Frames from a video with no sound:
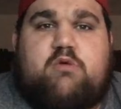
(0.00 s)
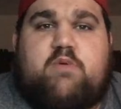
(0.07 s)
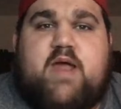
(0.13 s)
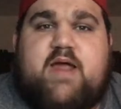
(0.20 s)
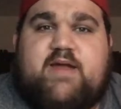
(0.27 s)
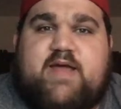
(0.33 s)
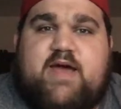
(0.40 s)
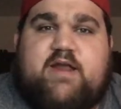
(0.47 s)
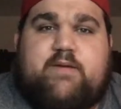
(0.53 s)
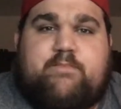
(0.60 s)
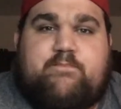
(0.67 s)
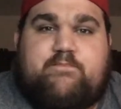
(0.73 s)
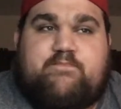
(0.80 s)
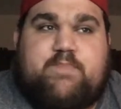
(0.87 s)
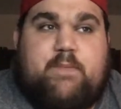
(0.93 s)
round out
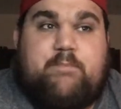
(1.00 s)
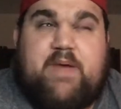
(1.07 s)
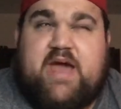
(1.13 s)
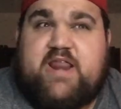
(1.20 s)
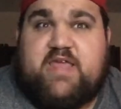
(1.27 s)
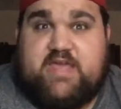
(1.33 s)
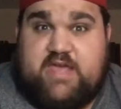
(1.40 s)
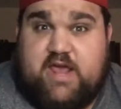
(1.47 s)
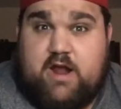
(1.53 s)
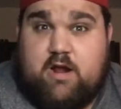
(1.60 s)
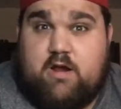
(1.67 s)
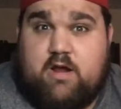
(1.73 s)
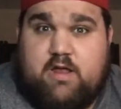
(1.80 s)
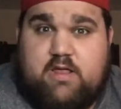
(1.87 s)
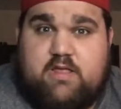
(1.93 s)
about a
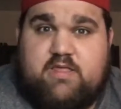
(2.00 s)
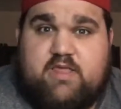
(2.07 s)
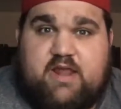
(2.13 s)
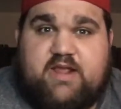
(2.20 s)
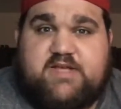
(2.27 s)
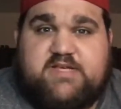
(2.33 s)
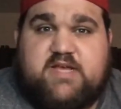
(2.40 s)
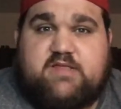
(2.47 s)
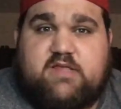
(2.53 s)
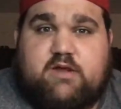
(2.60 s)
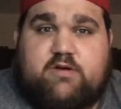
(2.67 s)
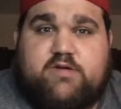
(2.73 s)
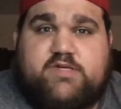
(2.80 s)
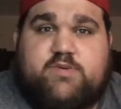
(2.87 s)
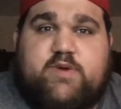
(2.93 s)
year that he's held the
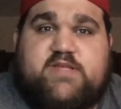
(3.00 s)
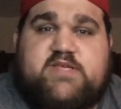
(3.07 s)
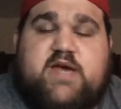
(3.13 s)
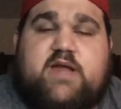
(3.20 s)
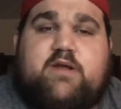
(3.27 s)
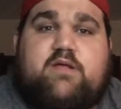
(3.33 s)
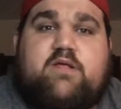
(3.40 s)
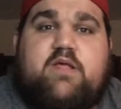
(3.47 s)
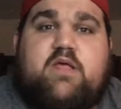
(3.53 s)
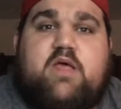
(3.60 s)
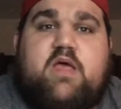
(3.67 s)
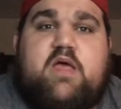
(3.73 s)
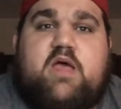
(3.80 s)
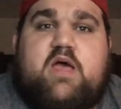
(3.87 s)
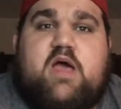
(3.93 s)
Cruiserweight title.
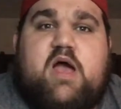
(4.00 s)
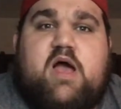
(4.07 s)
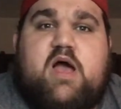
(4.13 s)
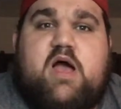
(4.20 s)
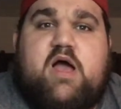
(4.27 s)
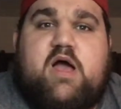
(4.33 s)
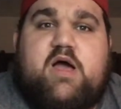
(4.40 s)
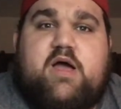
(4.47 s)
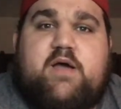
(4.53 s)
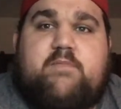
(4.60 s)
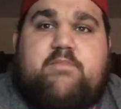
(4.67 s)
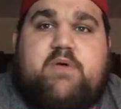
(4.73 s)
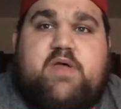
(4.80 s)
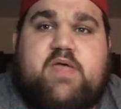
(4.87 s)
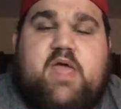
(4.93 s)

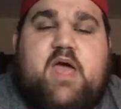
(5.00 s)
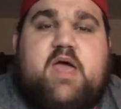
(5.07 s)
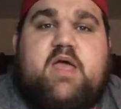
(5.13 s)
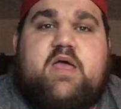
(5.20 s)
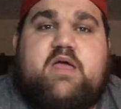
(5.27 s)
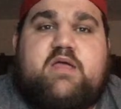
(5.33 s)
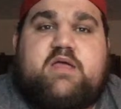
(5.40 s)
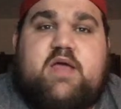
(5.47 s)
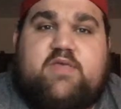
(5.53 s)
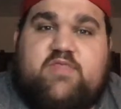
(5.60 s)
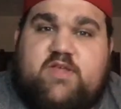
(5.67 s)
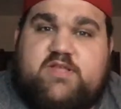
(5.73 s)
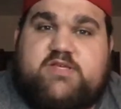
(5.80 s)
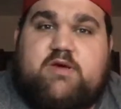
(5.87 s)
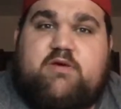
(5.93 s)
But yeah, I
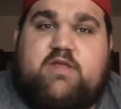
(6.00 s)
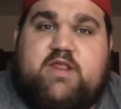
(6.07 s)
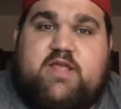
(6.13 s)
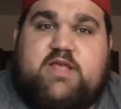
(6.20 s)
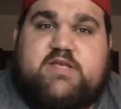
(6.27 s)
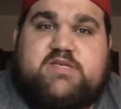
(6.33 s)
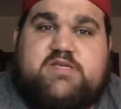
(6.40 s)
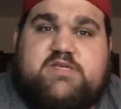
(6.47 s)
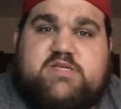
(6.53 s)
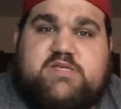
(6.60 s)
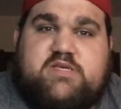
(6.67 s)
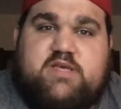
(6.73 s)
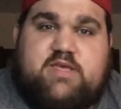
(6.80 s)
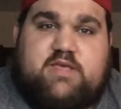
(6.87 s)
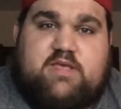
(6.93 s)
think Tony
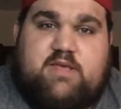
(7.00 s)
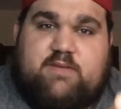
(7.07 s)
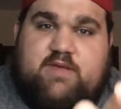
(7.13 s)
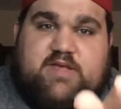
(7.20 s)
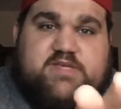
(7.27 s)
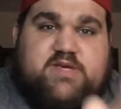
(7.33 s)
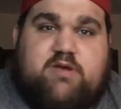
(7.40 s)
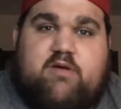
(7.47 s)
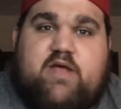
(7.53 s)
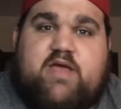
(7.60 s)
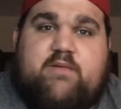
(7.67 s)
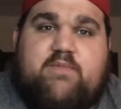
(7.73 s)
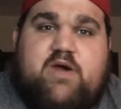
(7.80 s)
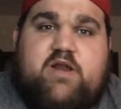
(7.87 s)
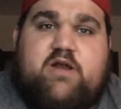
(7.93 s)
Nese, he's a great
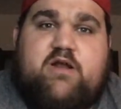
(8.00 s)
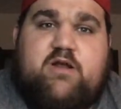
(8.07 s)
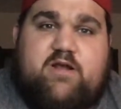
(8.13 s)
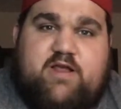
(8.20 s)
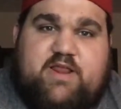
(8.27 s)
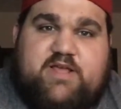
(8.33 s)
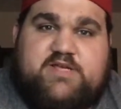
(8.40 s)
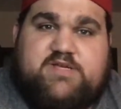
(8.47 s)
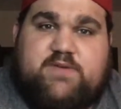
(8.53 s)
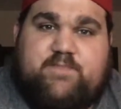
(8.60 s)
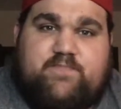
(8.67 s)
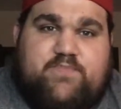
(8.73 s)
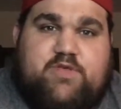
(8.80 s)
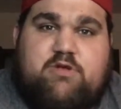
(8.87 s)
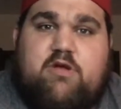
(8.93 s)
competitor and he's a
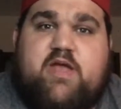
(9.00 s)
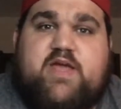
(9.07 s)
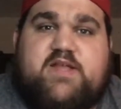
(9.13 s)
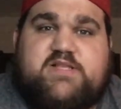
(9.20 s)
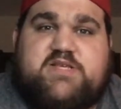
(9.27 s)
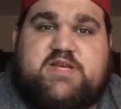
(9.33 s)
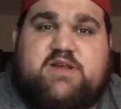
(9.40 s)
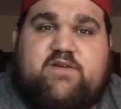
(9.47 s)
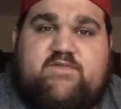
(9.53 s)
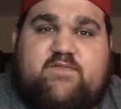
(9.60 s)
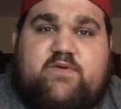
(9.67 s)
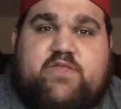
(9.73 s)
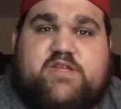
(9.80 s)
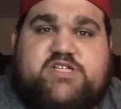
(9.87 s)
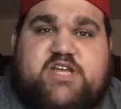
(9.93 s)
great contender
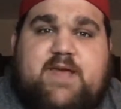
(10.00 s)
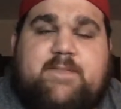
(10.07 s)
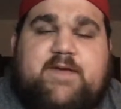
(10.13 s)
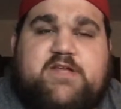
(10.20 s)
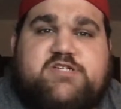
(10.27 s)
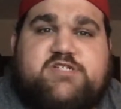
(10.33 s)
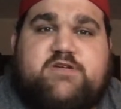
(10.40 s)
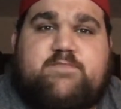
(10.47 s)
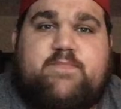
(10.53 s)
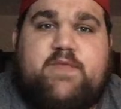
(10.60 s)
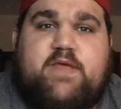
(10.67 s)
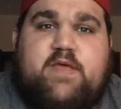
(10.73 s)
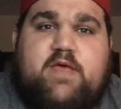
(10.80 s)
for the championship.